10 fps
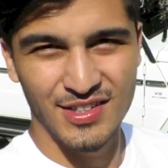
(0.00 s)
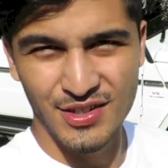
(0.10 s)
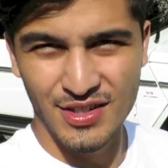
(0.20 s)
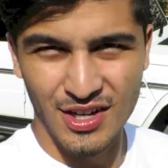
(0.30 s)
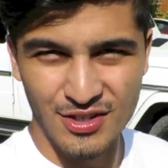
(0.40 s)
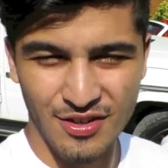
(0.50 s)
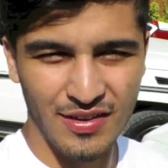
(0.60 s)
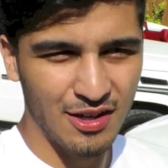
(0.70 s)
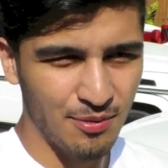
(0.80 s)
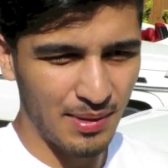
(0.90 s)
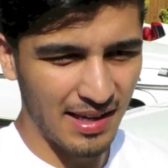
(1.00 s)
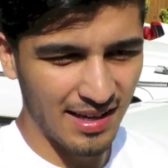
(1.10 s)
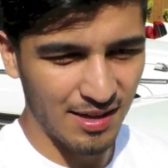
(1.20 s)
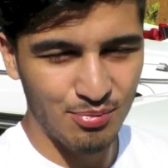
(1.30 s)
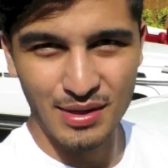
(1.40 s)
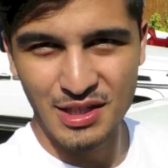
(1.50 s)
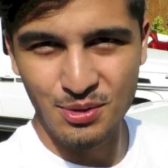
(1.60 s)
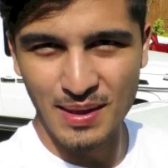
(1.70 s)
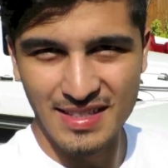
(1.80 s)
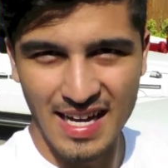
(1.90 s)
Who knows? I think it would be uh, pretty
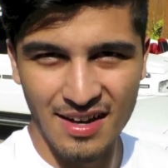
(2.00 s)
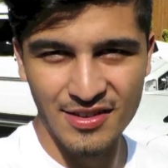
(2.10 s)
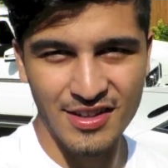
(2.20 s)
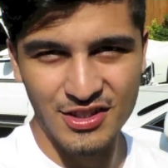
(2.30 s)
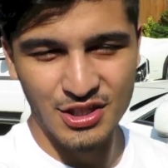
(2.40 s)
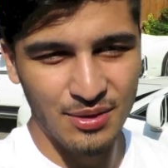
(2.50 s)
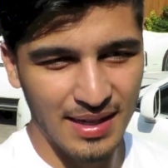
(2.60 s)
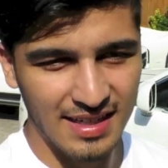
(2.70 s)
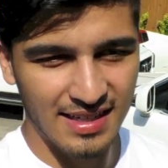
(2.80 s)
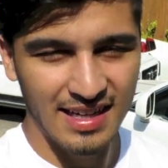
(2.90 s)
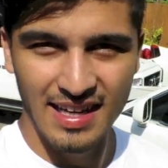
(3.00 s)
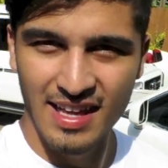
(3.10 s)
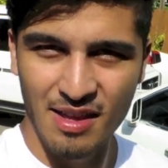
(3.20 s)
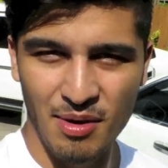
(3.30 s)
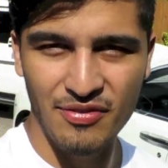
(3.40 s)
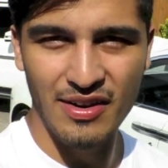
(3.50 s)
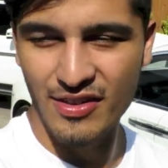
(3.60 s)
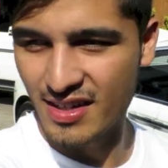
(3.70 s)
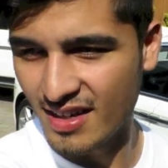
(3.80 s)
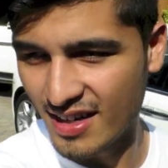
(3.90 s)
sweet to have another G-Wagon. They're my
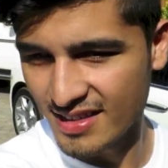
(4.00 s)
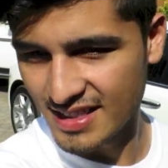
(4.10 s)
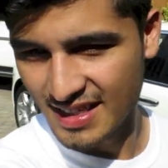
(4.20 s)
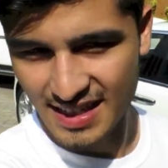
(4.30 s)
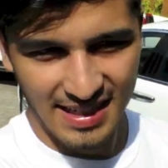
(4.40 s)
favourite cars.